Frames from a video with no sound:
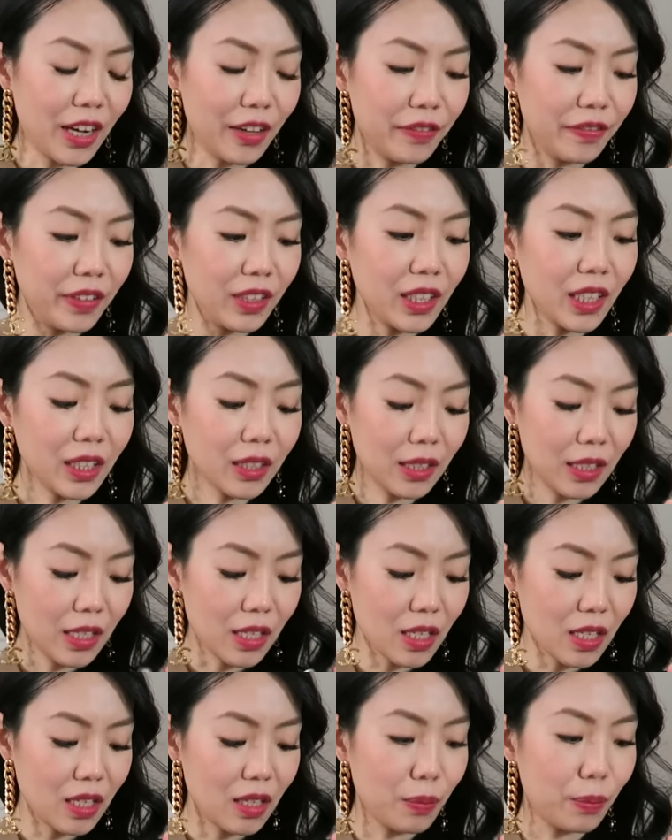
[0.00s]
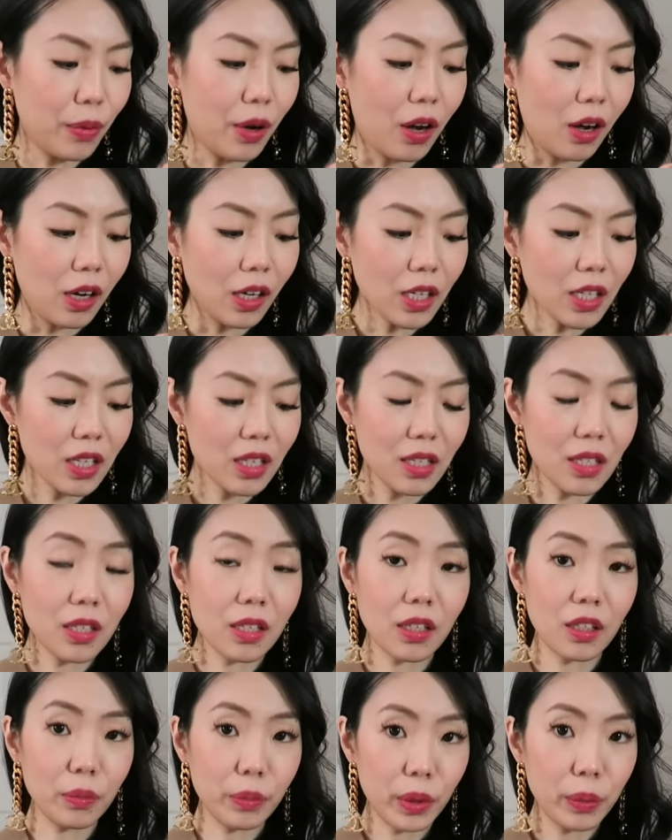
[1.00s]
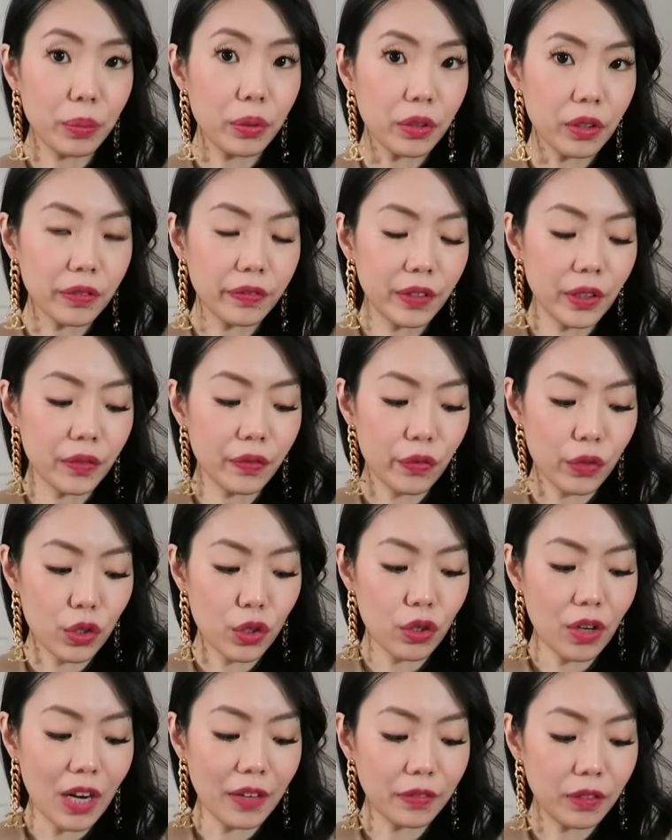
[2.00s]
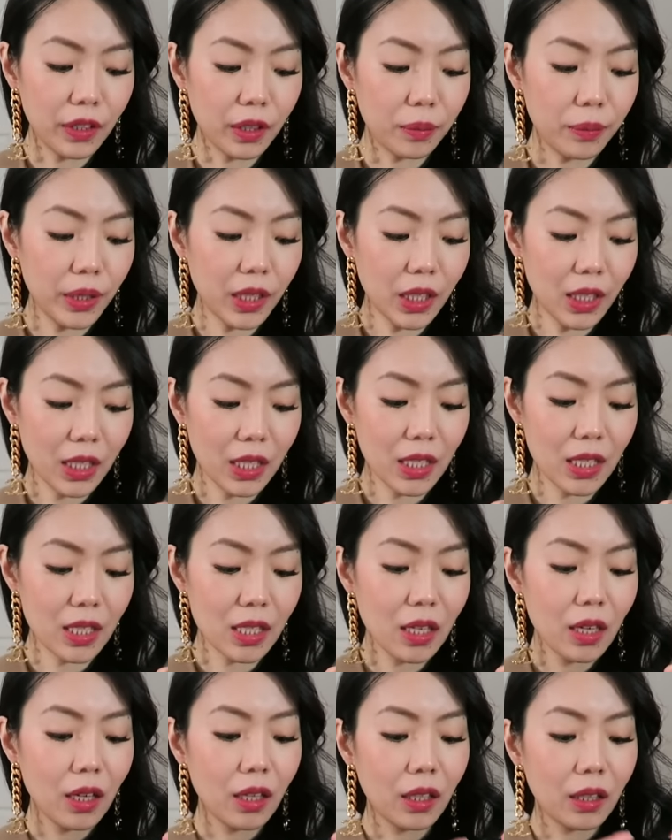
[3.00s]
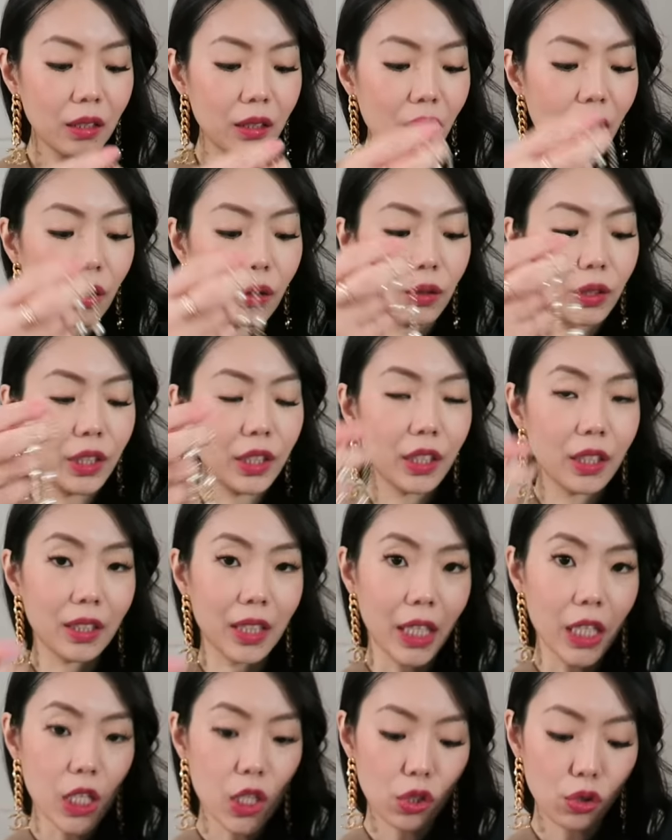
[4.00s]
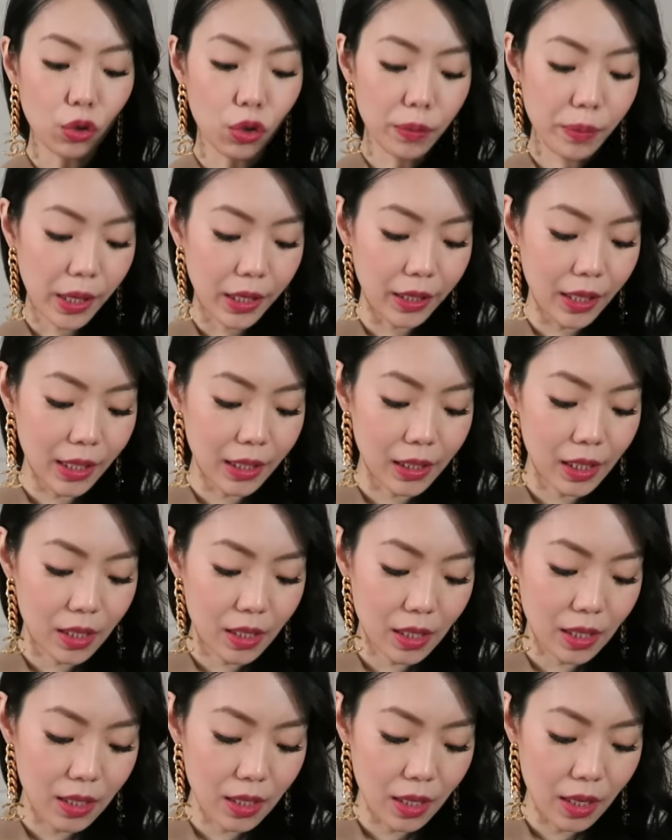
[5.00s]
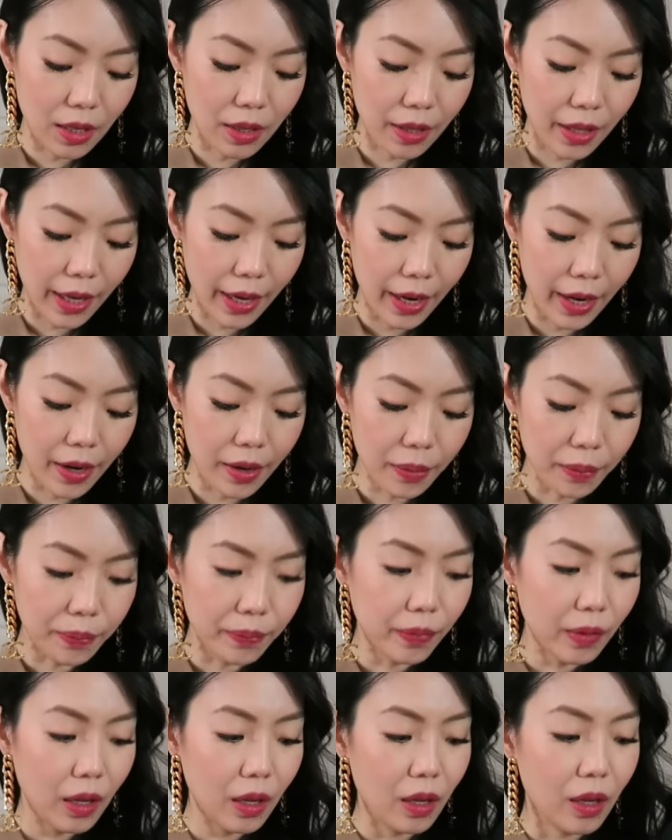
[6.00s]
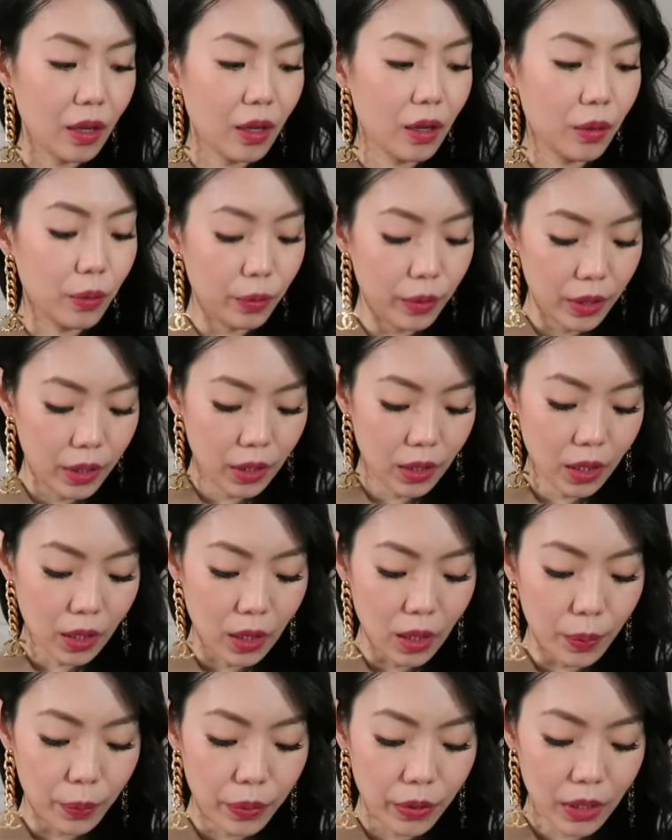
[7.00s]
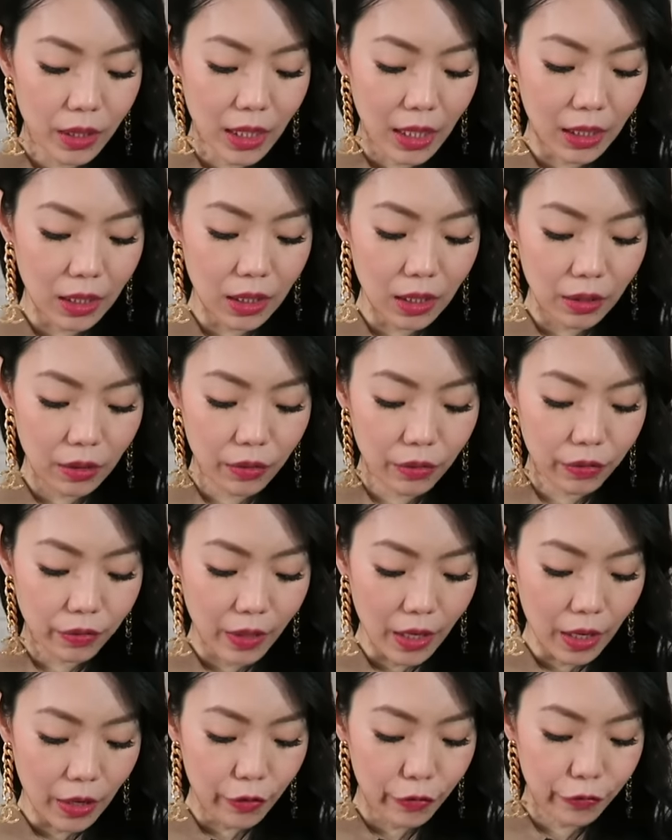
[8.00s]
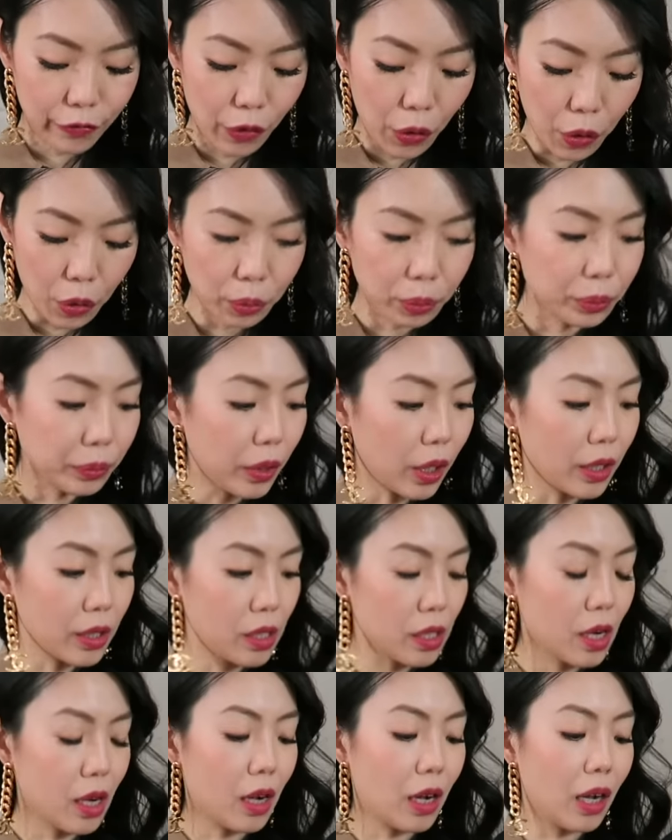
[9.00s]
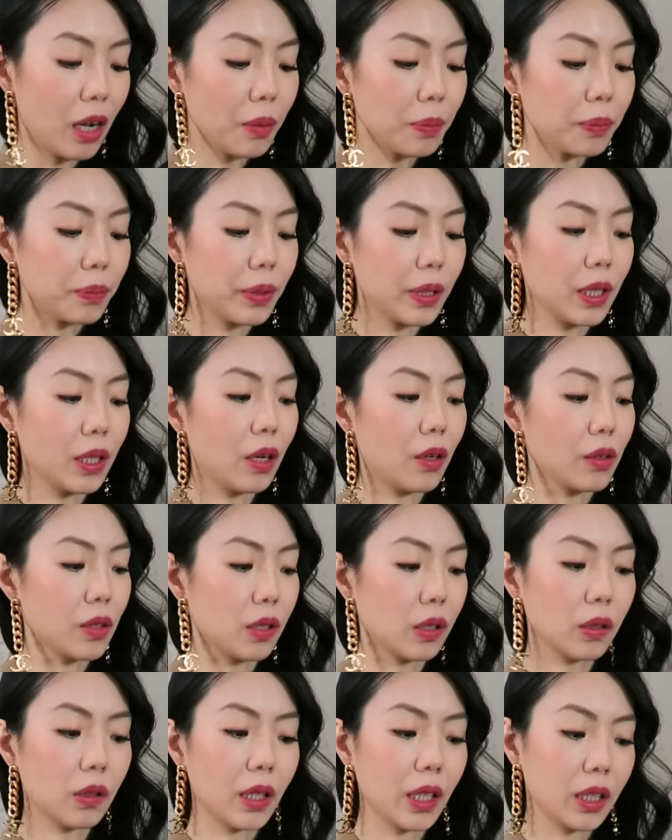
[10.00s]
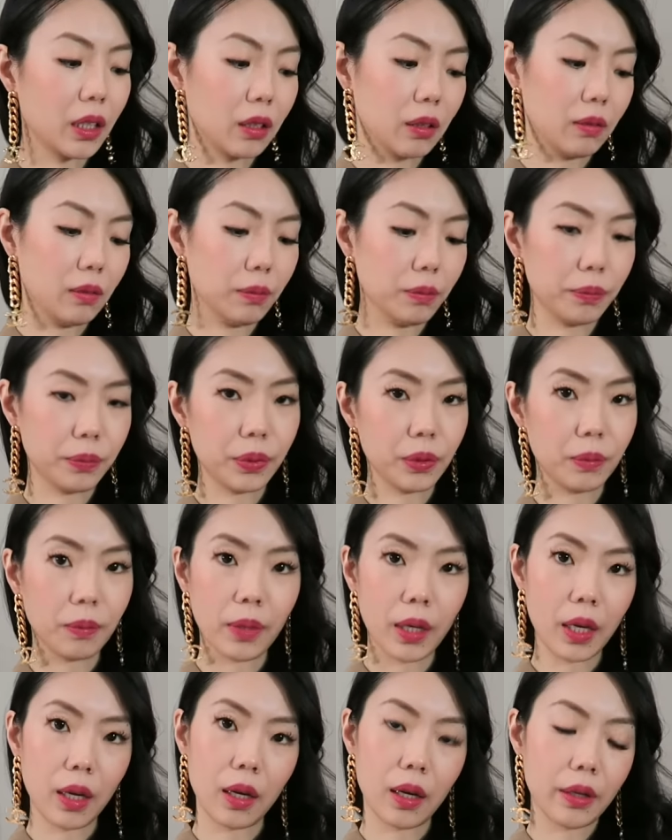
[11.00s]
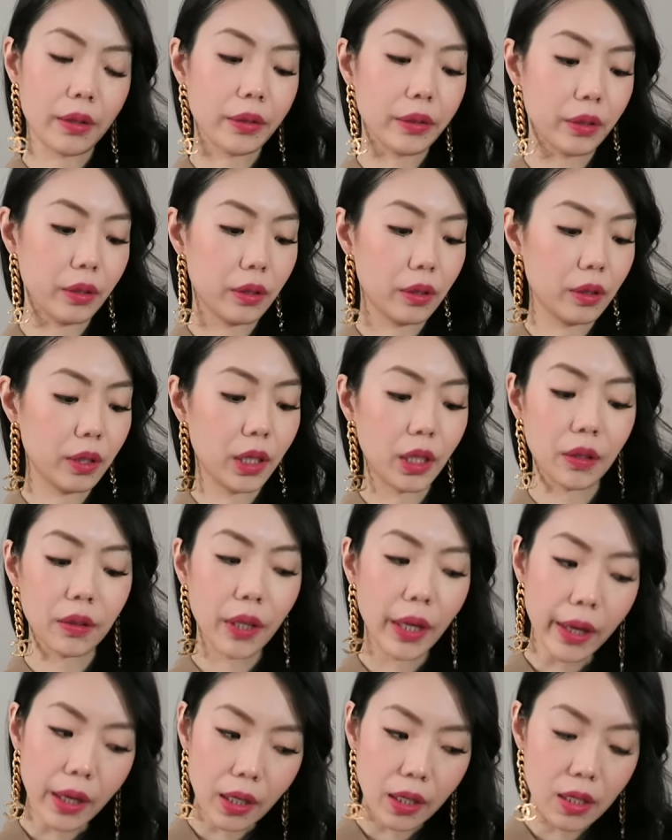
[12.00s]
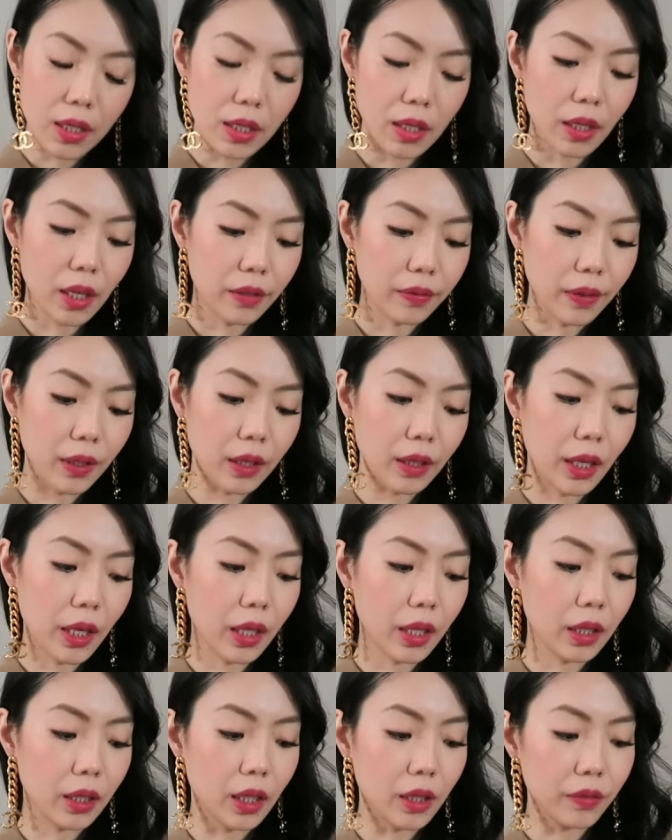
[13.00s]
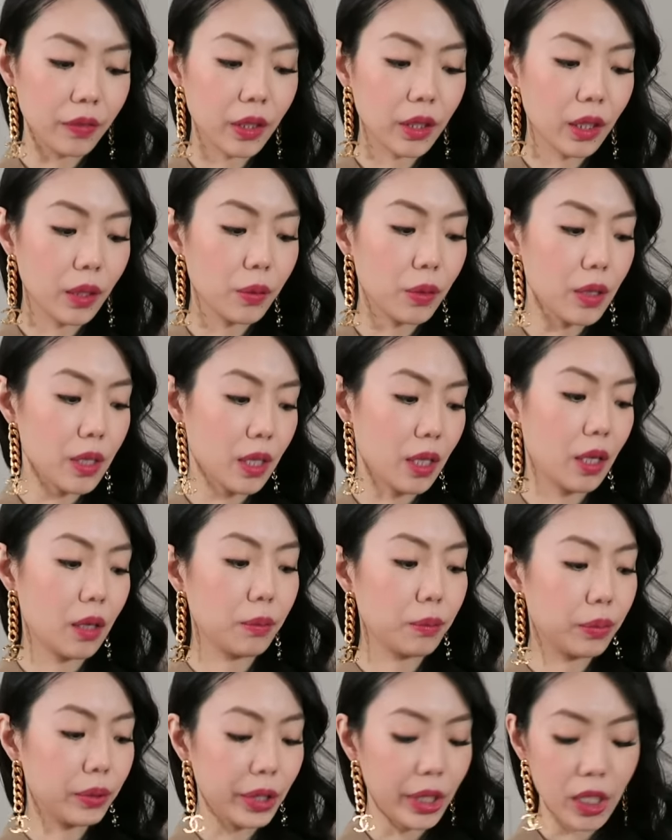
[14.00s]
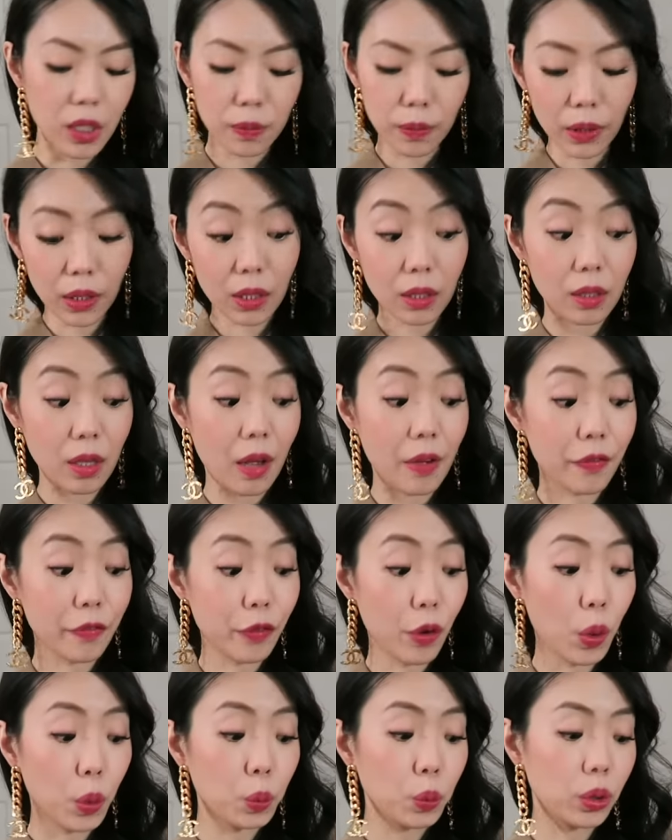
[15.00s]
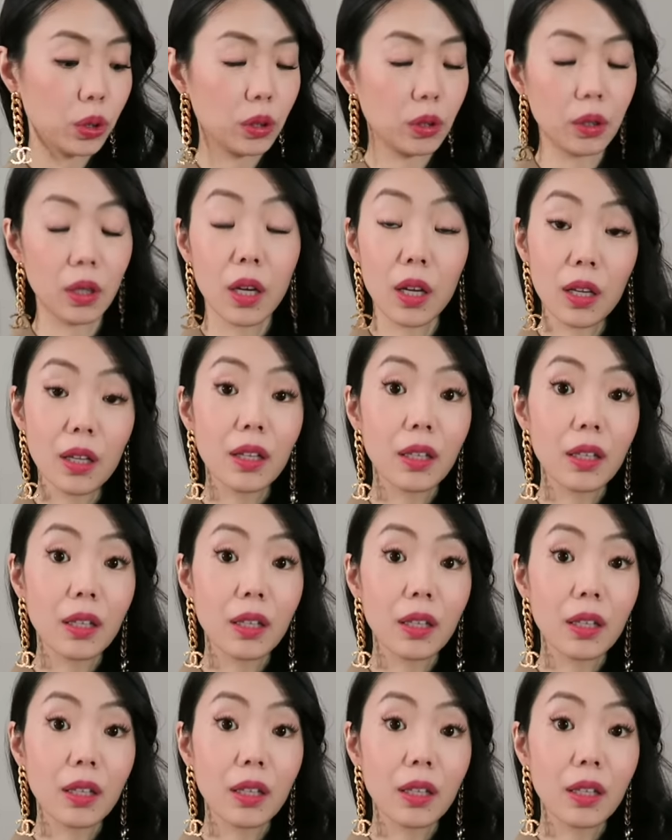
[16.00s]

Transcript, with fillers: I feel like this box is going to be perfect for traveling because not only can I store my necklaces in there, with the protective uh, foam on top but also I can put my other earrings and everything and everything will stay in place because that foam will